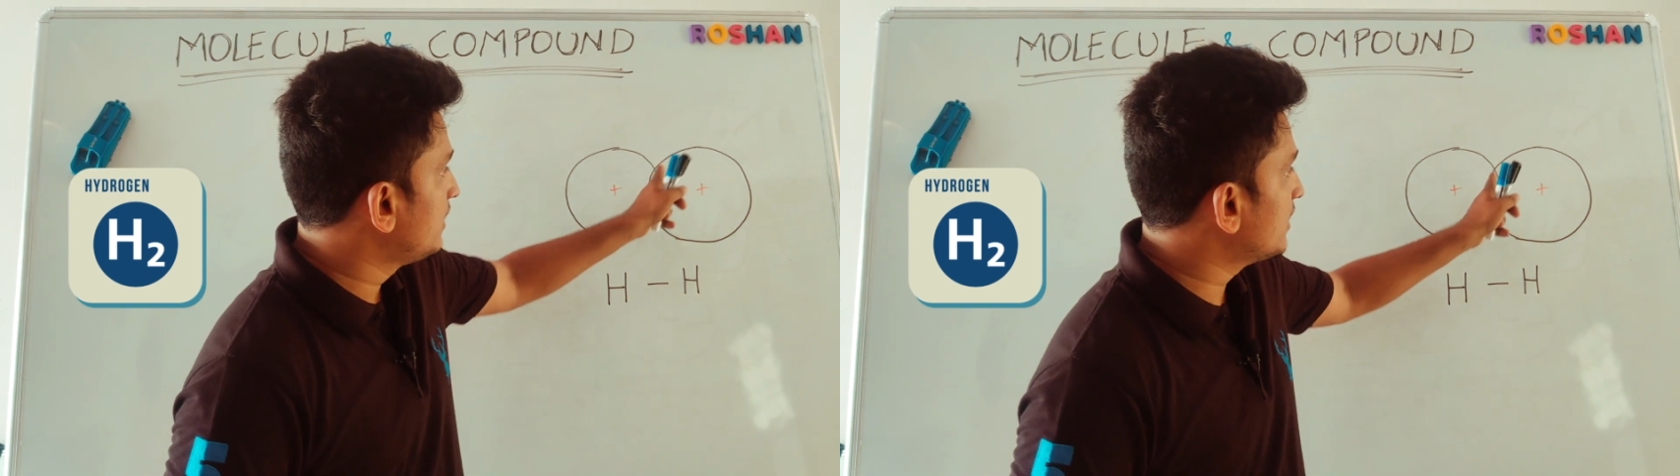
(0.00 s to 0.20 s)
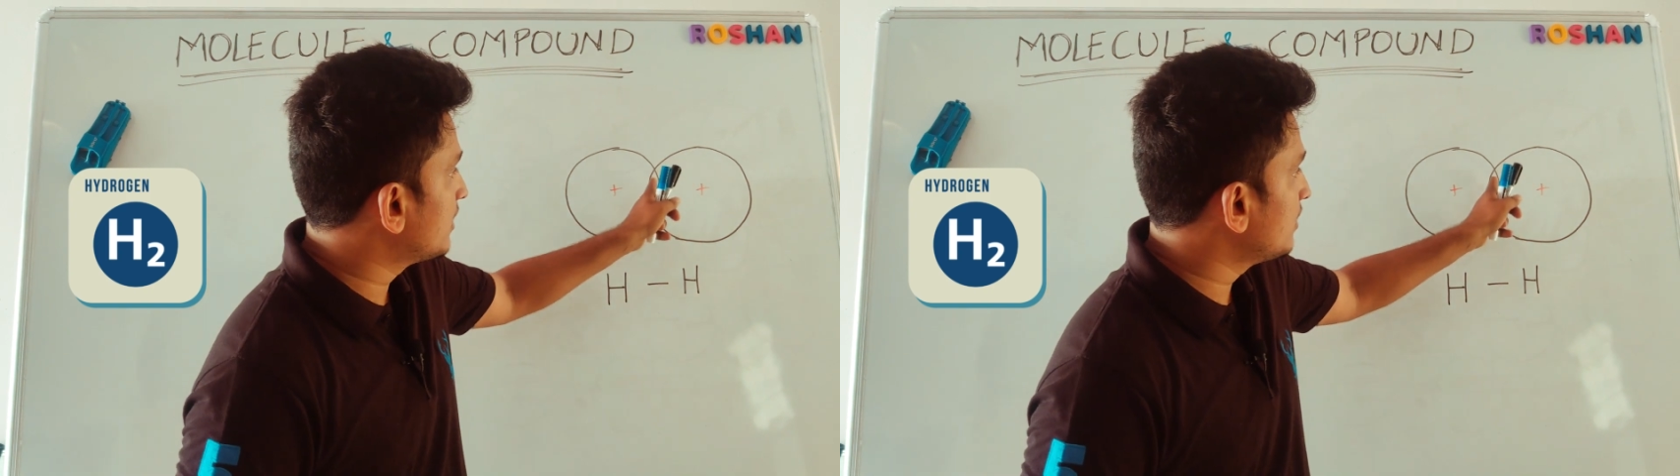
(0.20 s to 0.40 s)

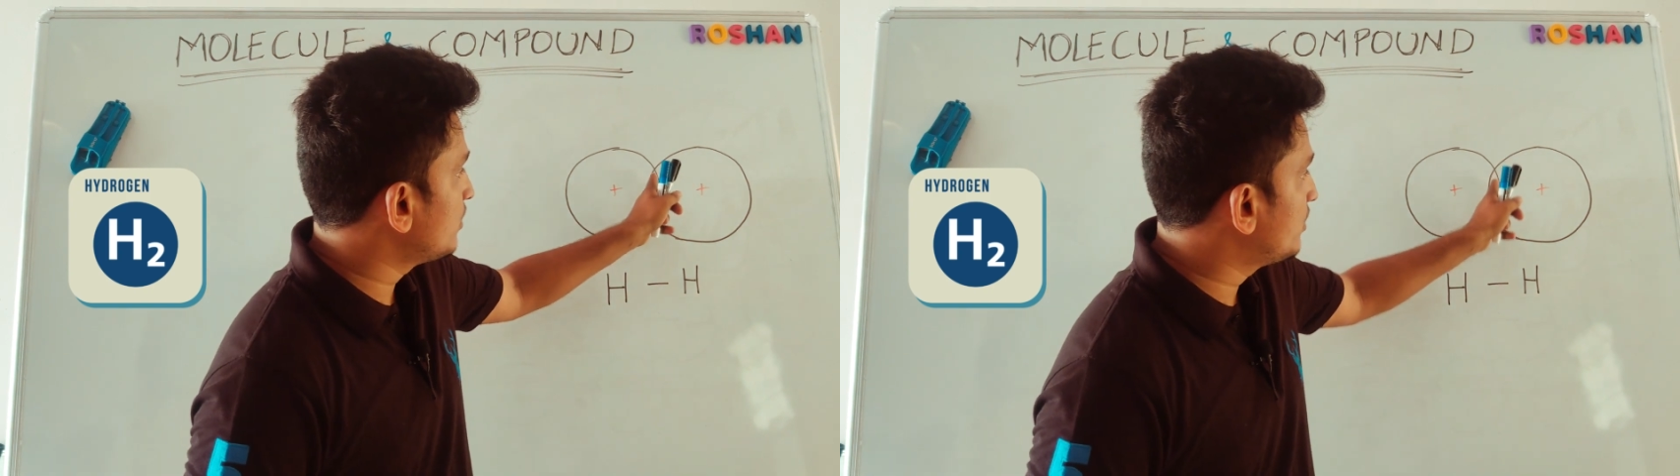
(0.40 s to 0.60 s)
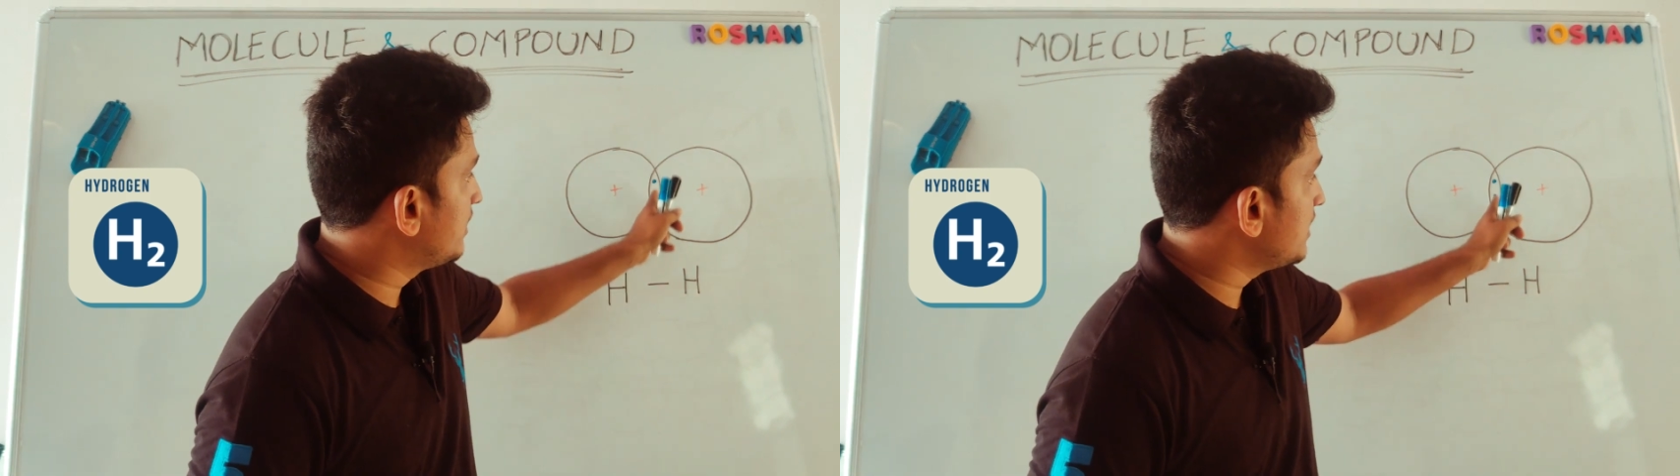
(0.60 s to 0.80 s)
here
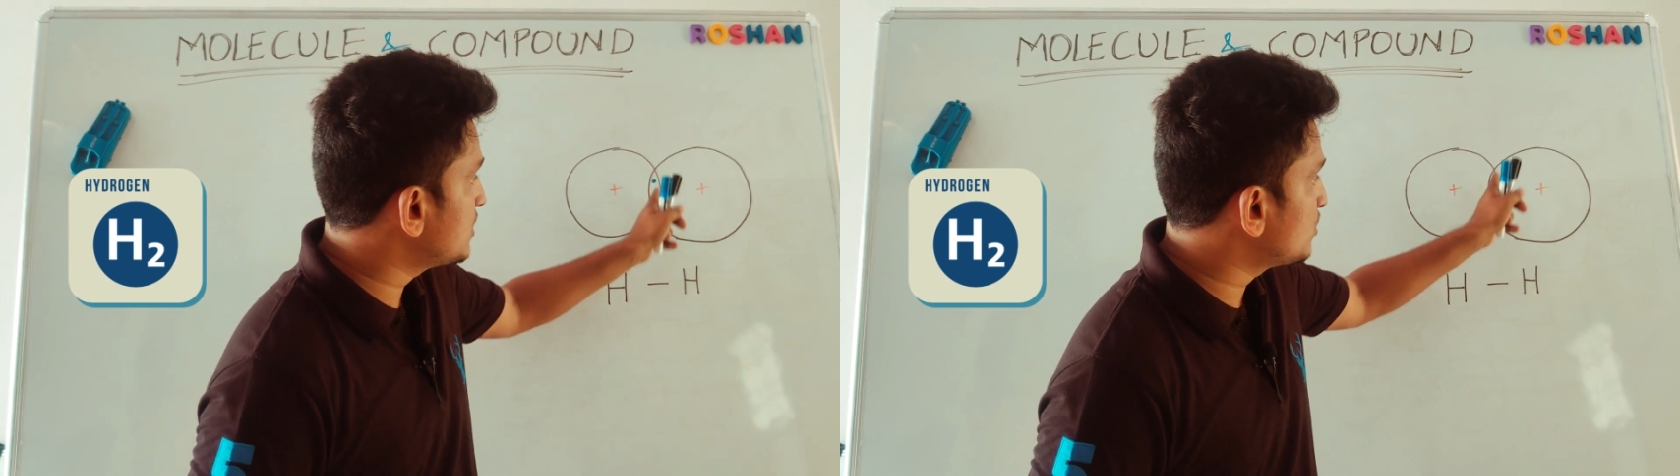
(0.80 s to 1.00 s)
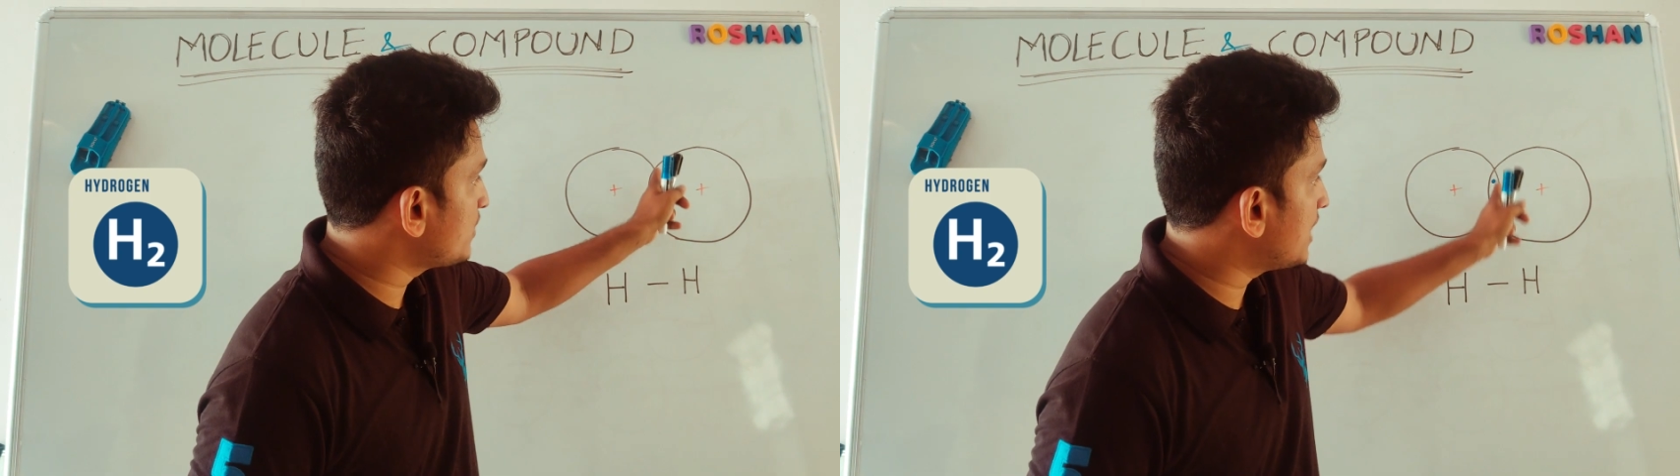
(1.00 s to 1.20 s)

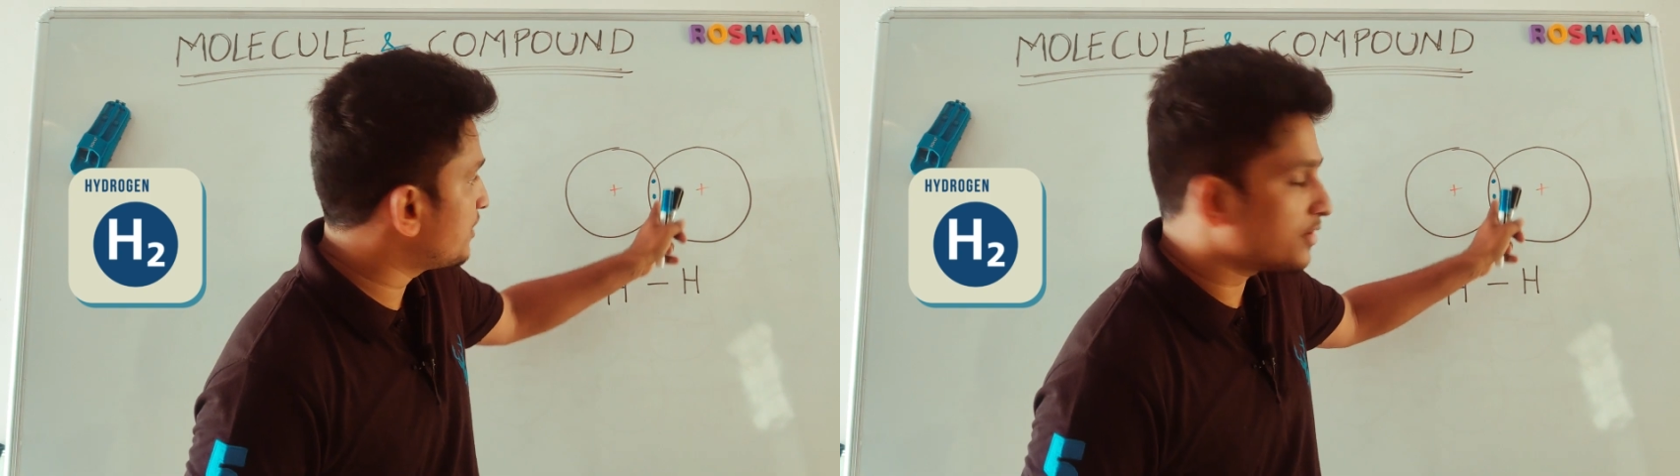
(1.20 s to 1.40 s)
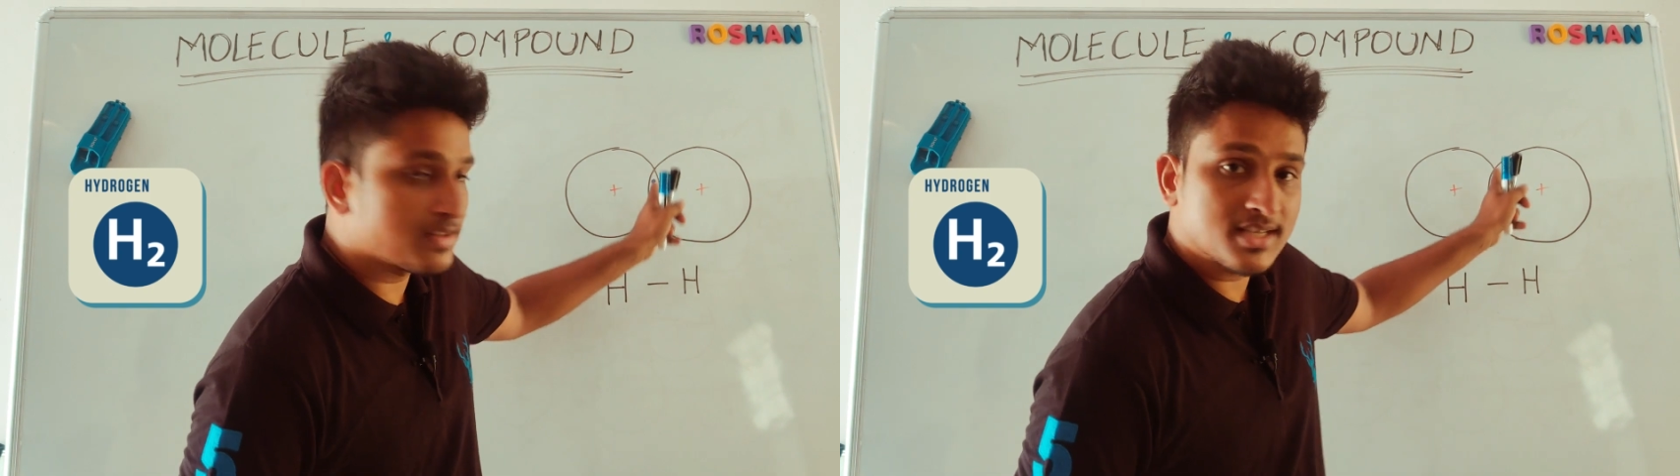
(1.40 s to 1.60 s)
these two
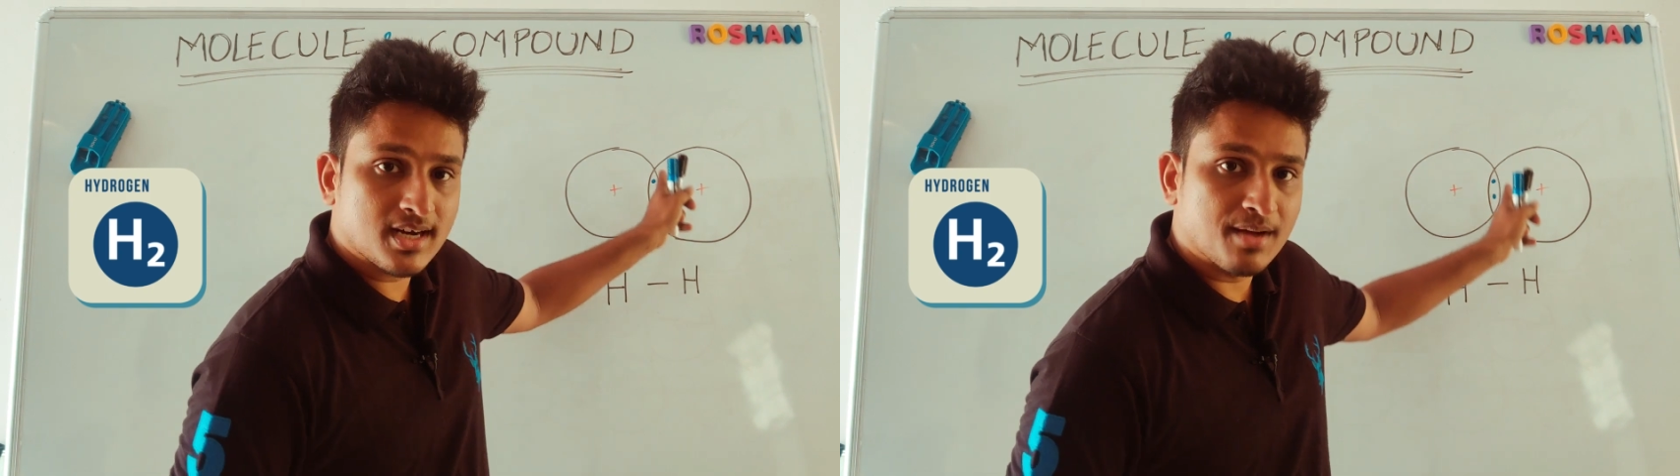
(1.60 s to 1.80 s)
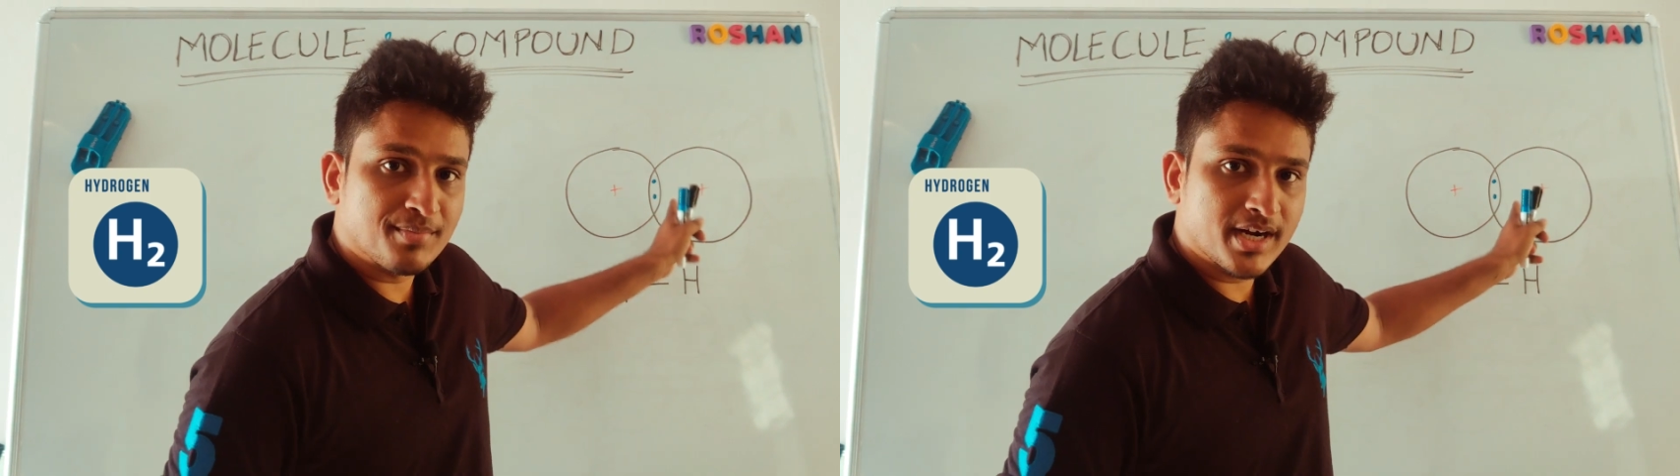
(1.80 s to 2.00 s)
electrons are
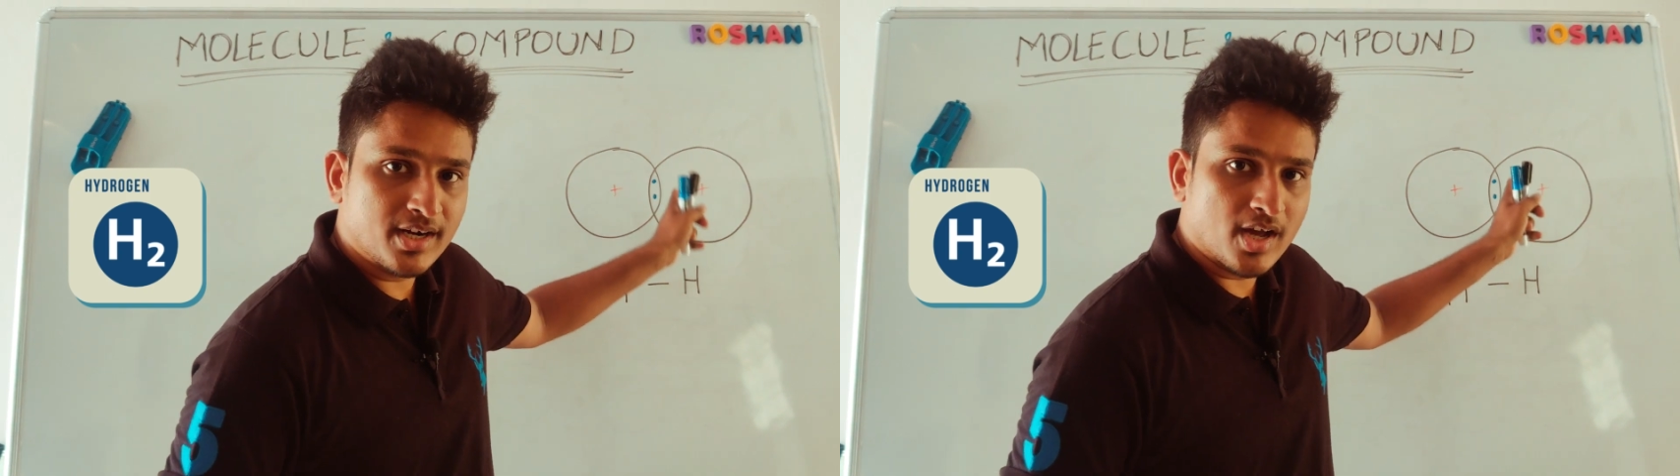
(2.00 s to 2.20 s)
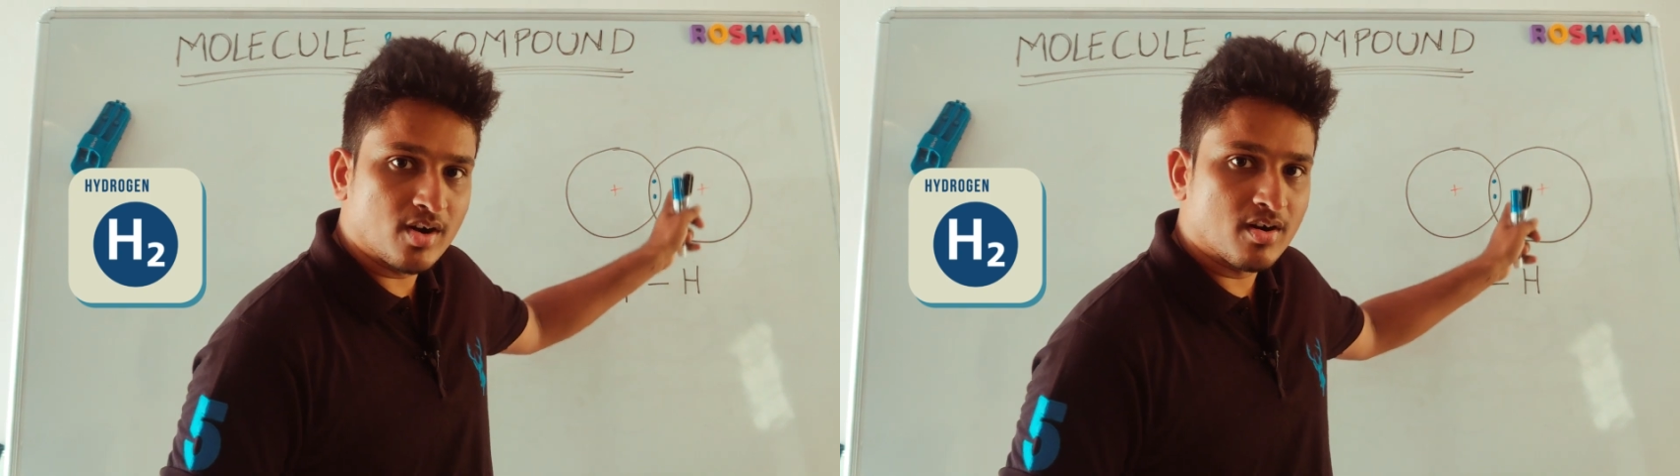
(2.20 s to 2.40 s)

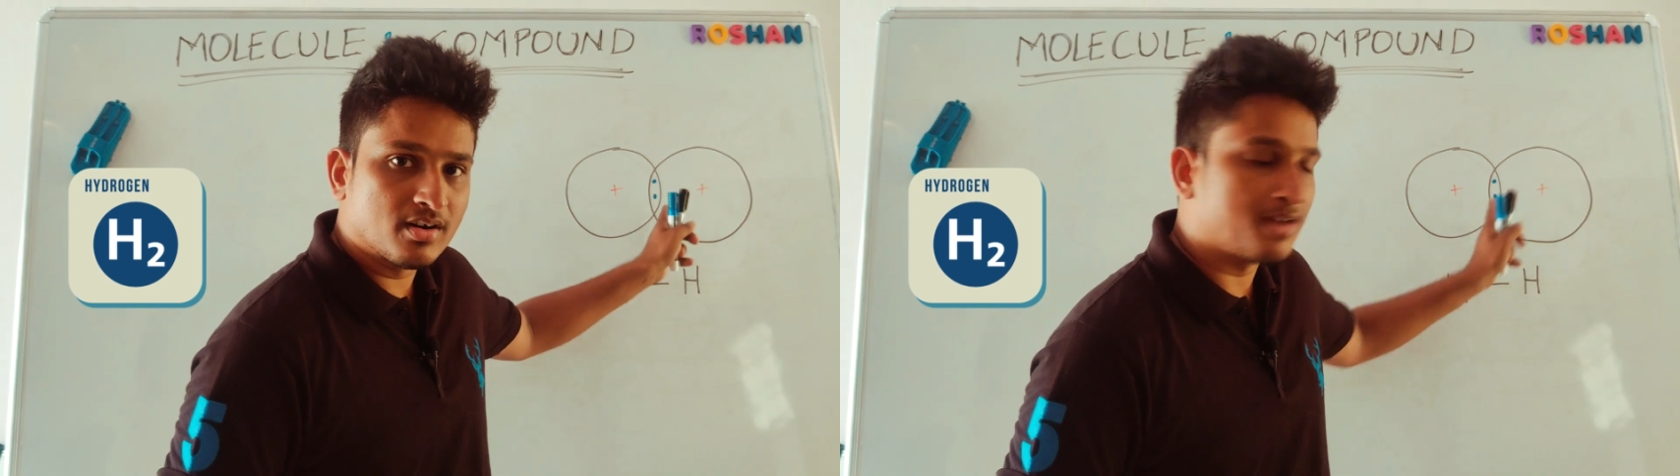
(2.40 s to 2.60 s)
combined or not.